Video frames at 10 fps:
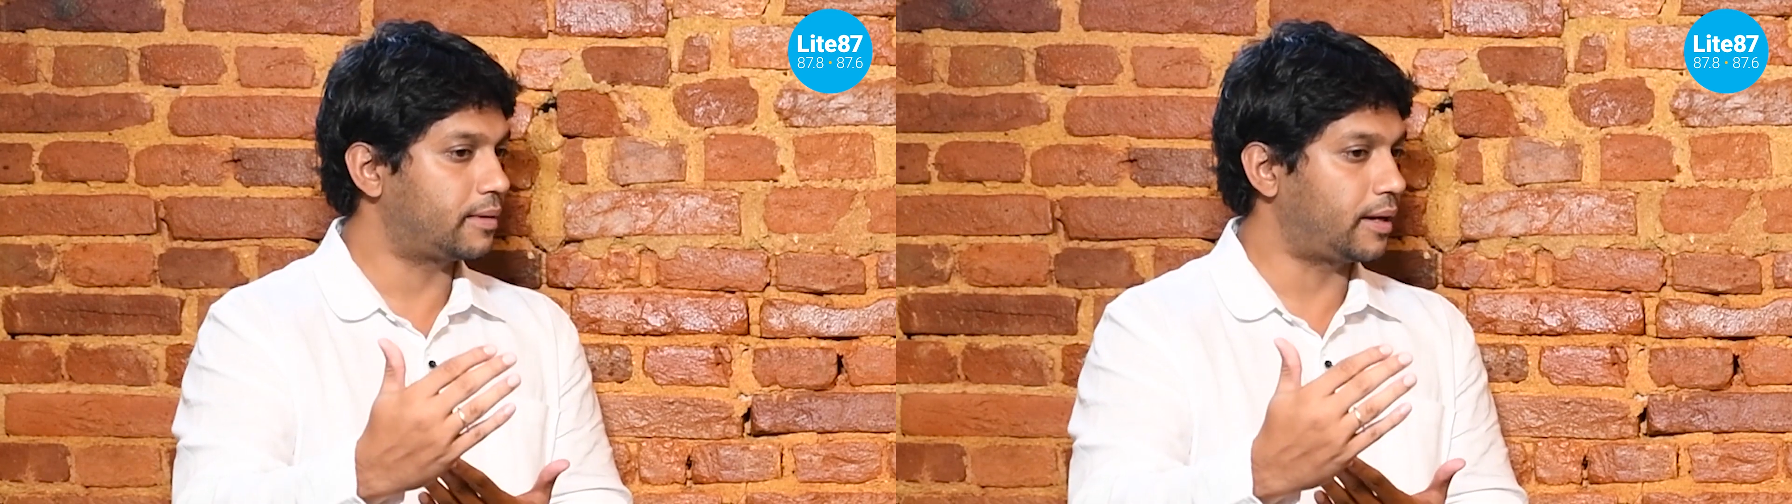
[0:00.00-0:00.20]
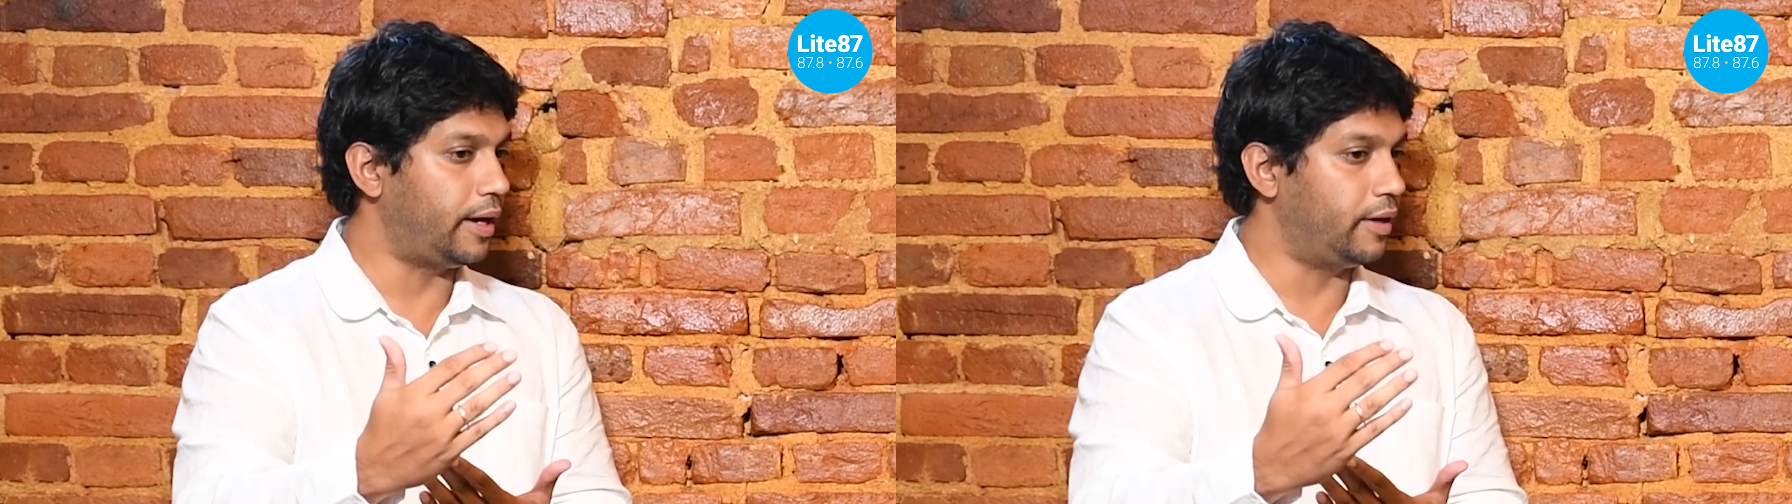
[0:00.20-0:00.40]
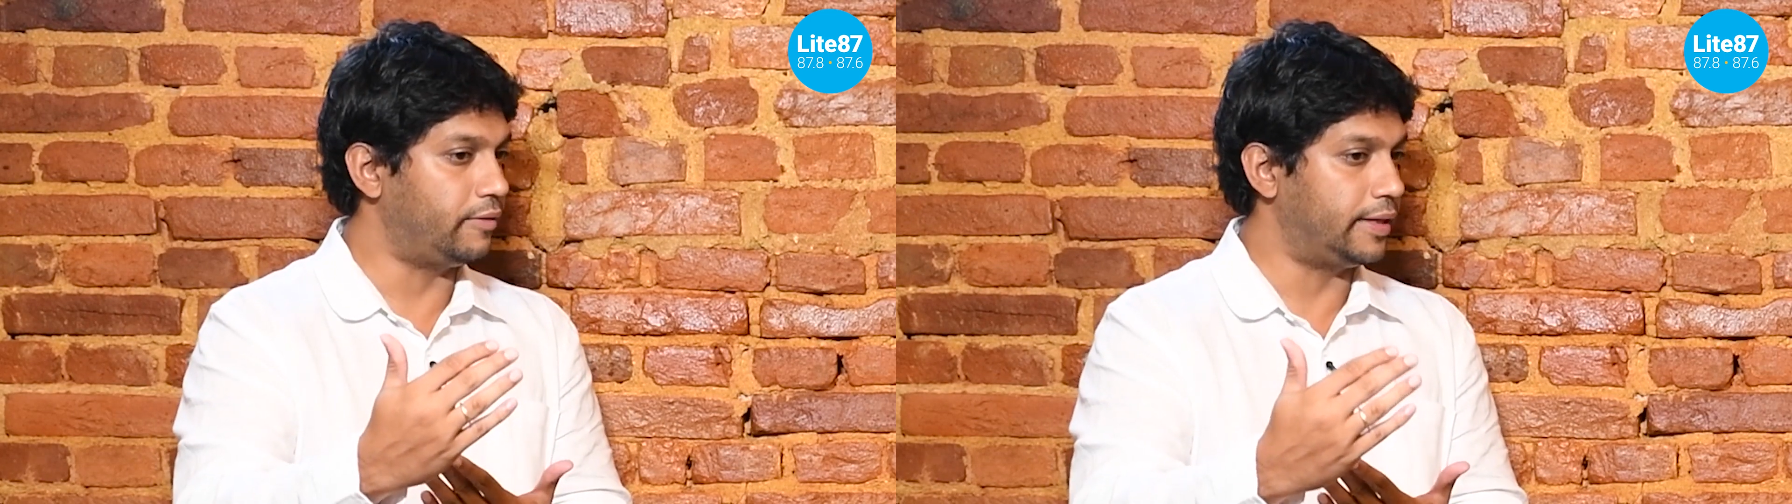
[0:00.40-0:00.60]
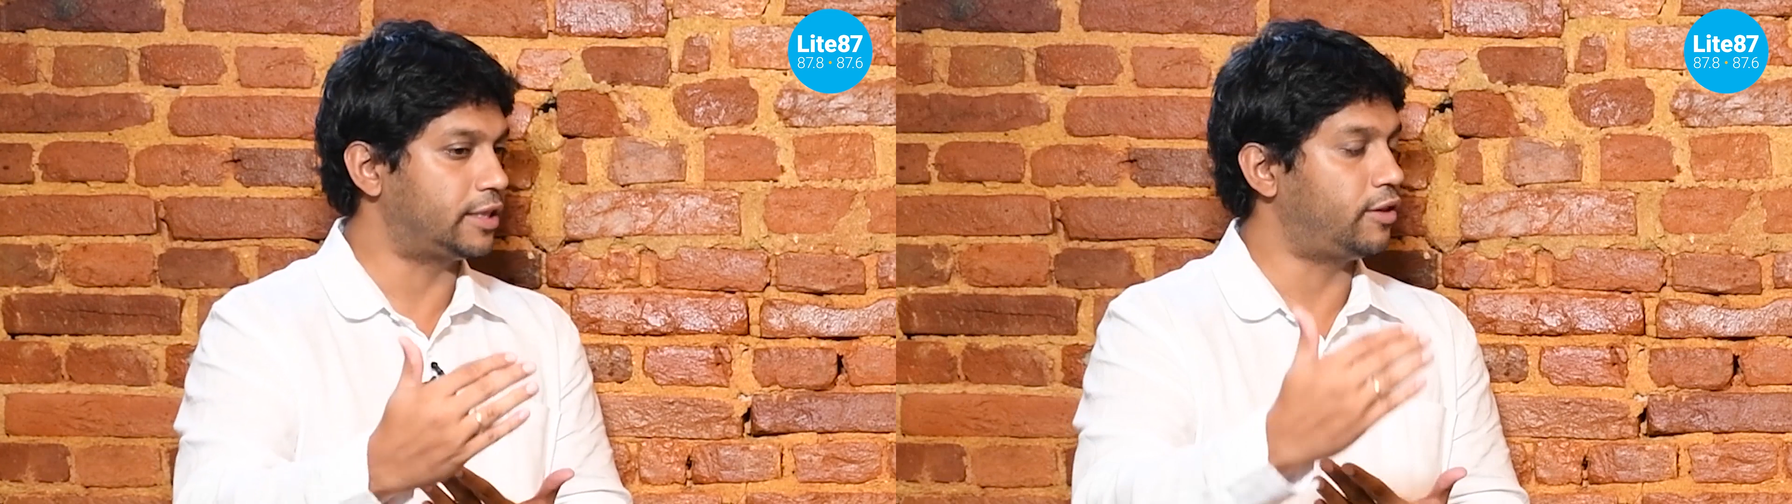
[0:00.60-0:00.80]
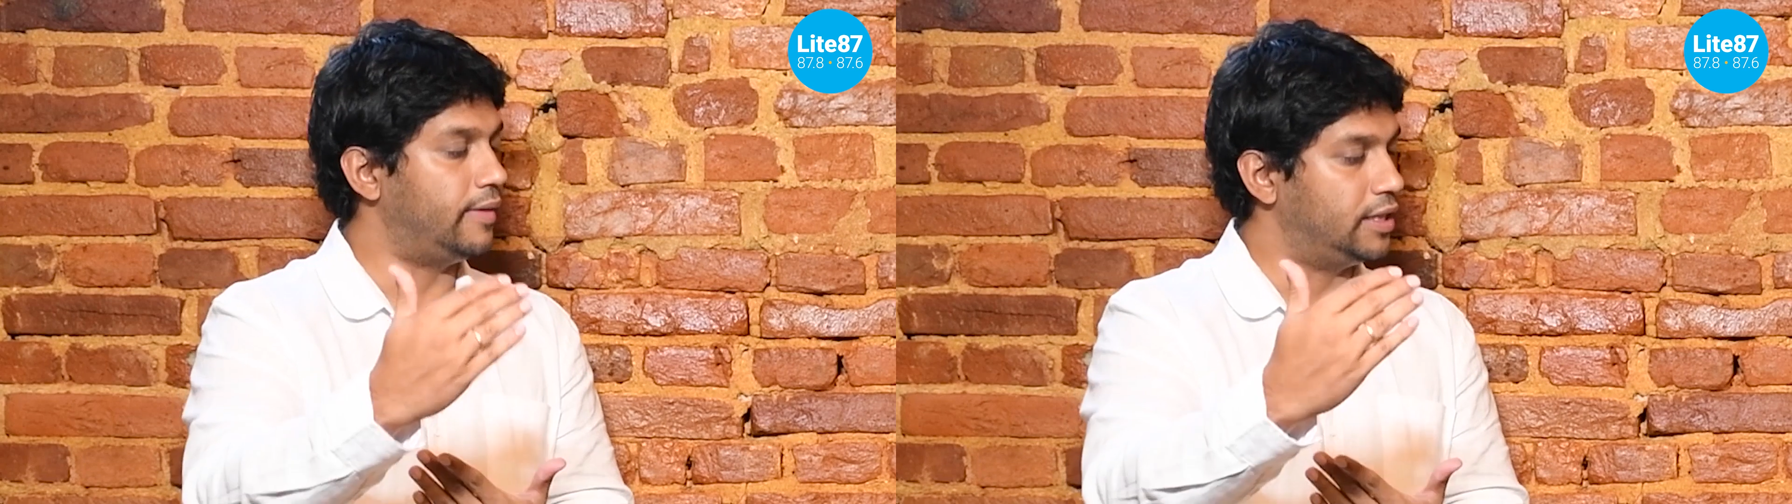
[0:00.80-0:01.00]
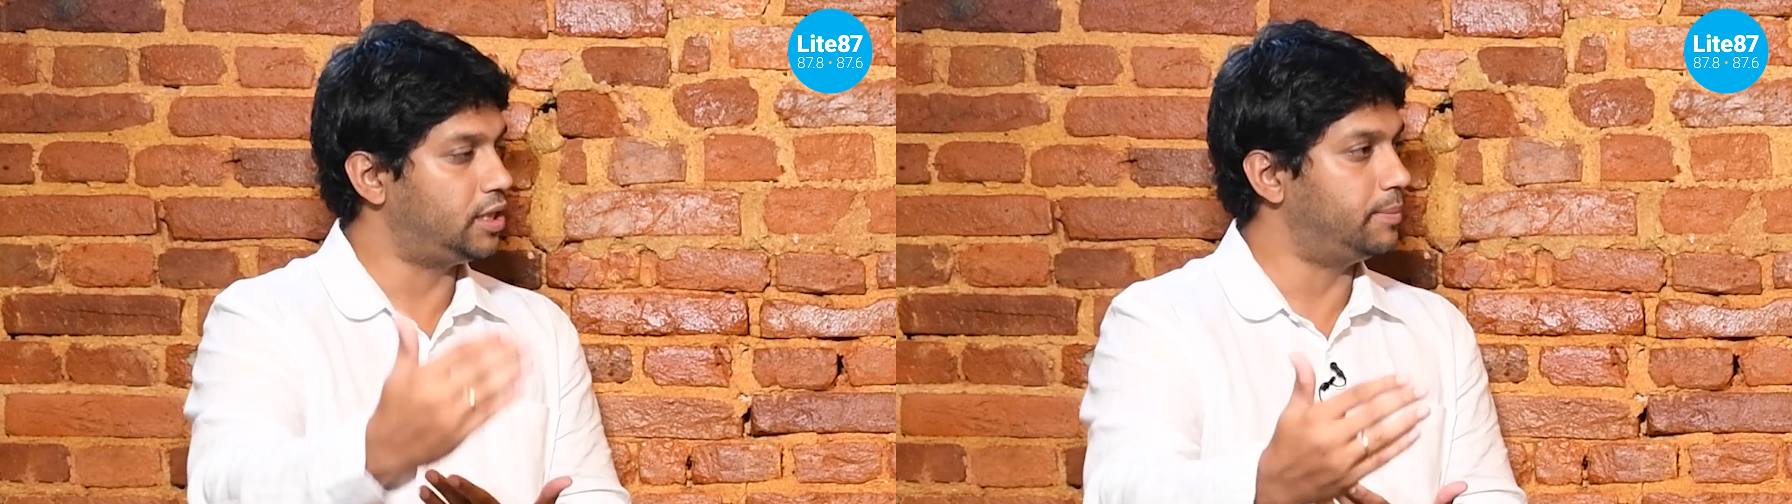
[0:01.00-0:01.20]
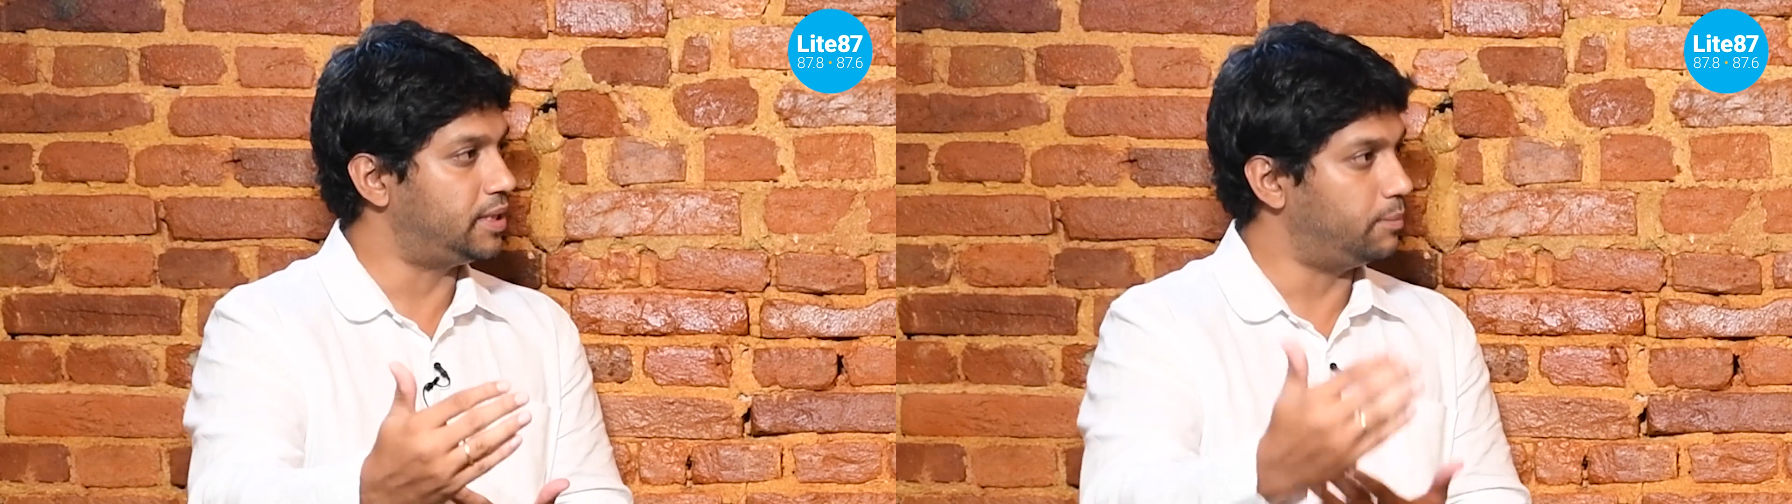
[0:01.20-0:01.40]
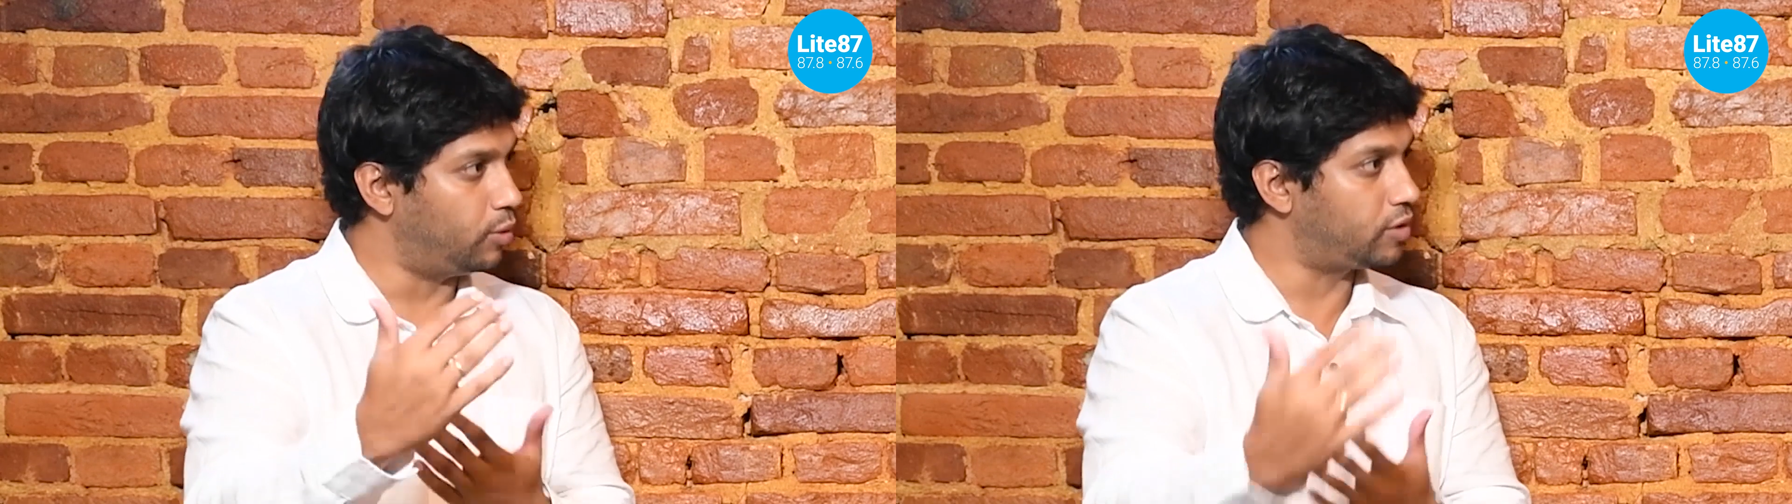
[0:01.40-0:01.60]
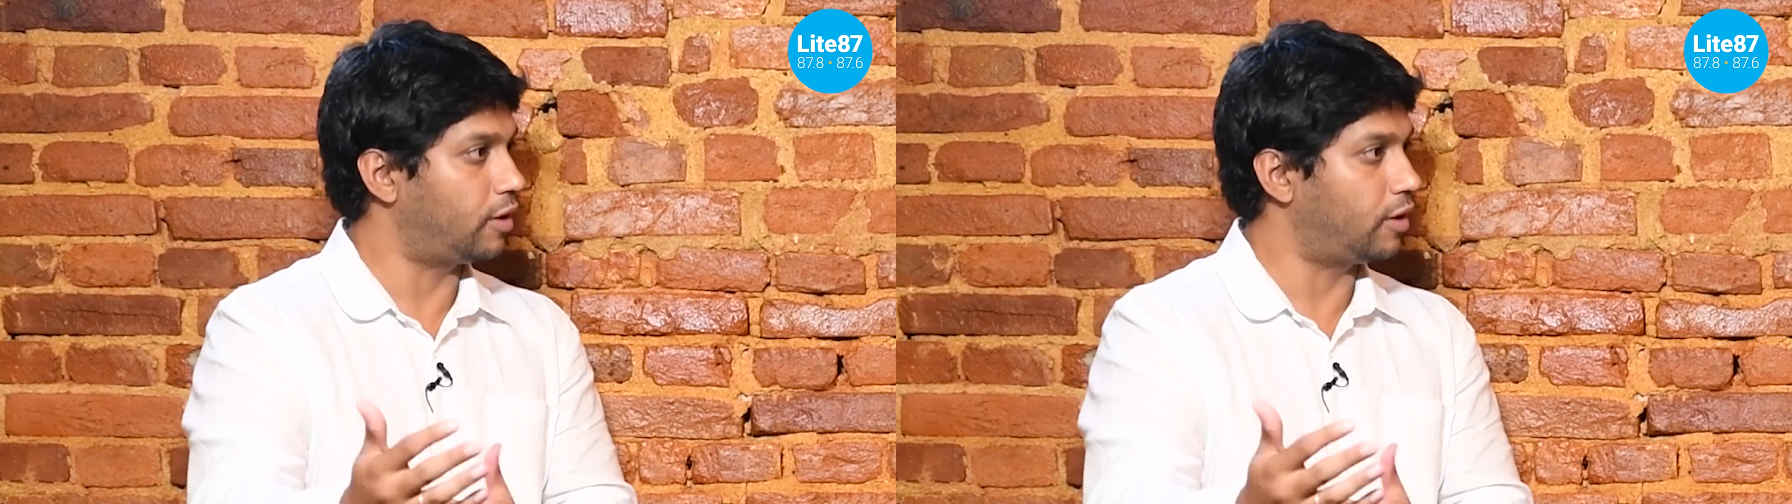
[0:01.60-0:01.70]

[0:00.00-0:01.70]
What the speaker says: It has to have legitimacy both